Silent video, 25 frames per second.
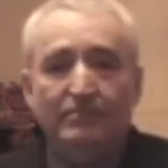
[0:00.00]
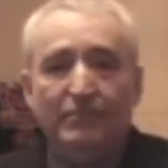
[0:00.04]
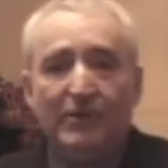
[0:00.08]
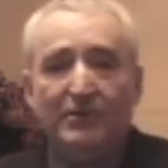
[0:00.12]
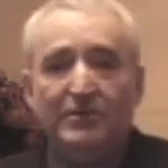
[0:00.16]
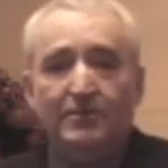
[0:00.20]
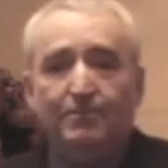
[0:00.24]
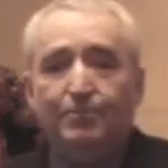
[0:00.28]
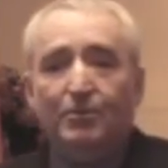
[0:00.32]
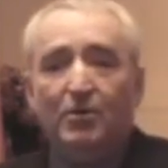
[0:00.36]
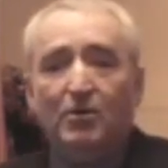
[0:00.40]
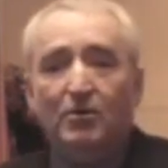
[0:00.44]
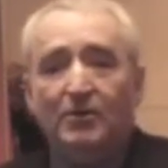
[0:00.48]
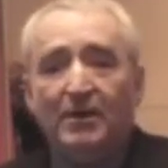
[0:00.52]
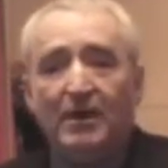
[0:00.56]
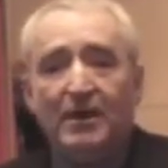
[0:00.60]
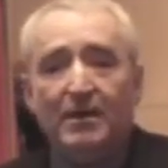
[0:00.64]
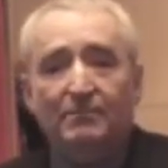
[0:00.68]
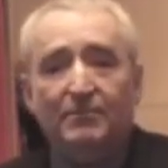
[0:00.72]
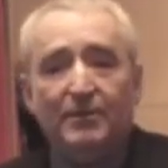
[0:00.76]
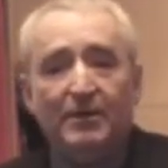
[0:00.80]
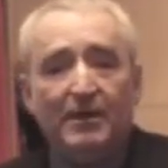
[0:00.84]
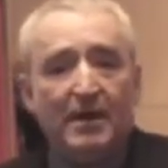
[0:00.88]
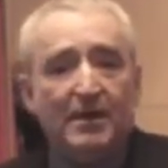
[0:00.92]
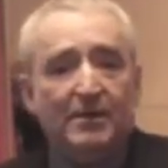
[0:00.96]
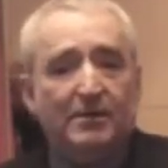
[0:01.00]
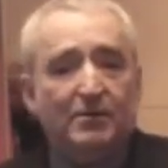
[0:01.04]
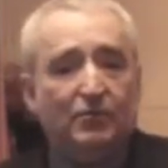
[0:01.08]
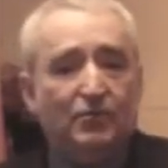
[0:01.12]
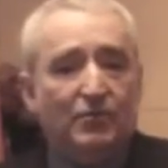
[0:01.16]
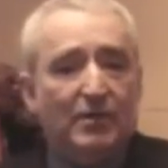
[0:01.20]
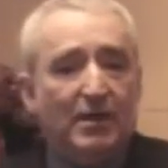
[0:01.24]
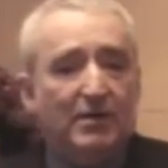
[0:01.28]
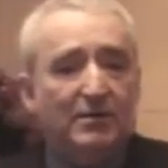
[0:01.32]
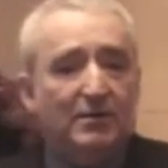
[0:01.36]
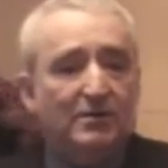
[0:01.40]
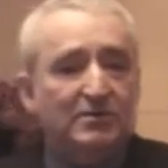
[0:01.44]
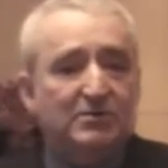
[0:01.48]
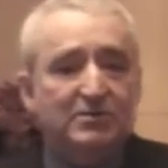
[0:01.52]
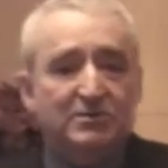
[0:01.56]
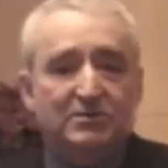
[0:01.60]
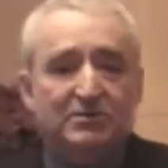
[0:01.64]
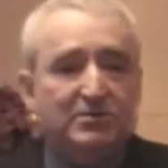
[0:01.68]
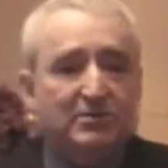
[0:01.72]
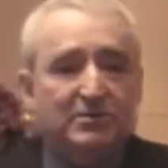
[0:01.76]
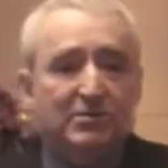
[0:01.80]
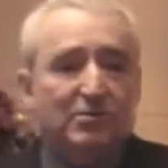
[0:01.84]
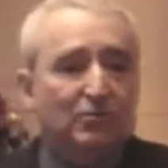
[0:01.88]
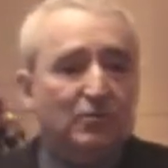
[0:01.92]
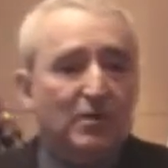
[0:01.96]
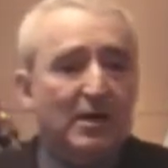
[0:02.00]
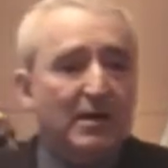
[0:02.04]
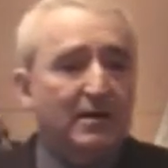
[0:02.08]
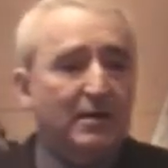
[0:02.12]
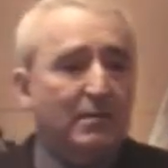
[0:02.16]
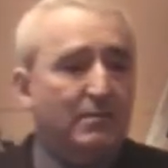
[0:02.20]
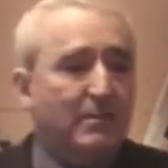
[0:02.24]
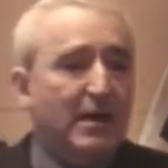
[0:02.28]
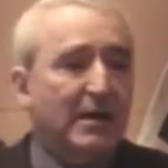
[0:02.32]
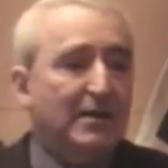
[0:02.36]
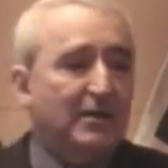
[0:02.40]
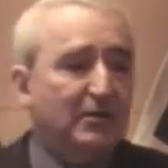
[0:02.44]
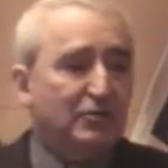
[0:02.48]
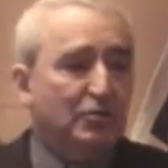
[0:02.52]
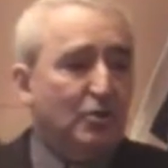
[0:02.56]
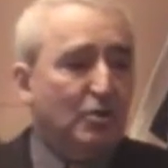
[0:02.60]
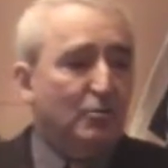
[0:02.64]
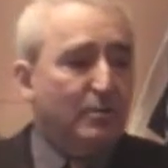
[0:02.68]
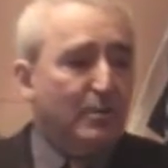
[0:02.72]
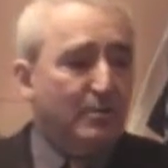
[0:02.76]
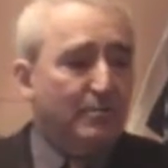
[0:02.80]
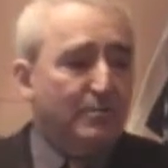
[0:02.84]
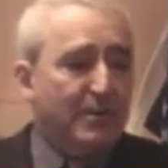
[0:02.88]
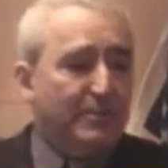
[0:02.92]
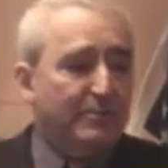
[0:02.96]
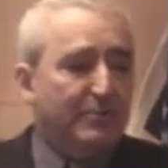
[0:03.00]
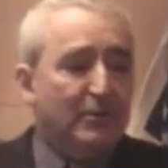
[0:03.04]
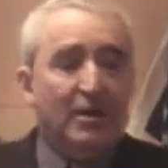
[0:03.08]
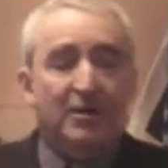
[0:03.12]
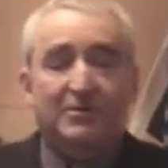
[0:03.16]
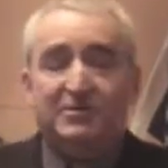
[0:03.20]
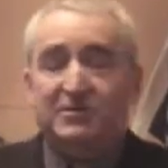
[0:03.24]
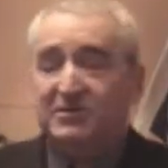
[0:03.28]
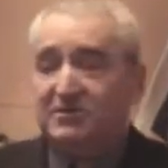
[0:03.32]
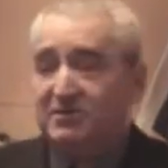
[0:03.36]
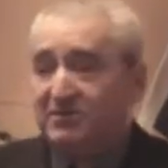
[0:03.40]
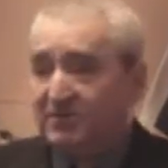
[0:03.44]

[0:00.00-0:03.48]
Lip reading: And the program that I created is still running in Manitoba, and people are